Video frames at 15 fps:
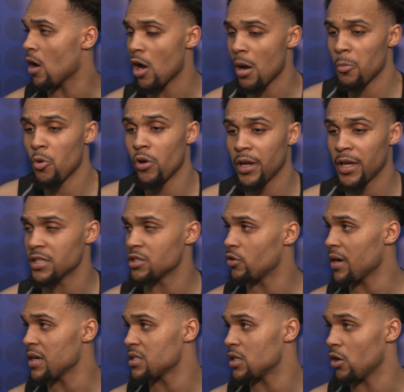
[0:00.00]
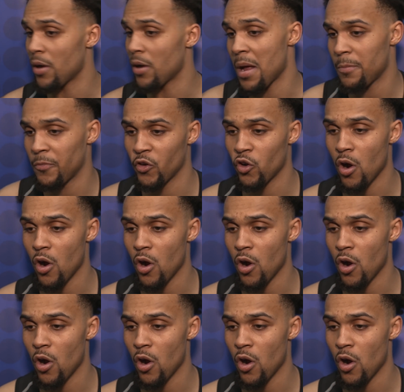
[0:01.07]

or I'm going against Grayson, or having to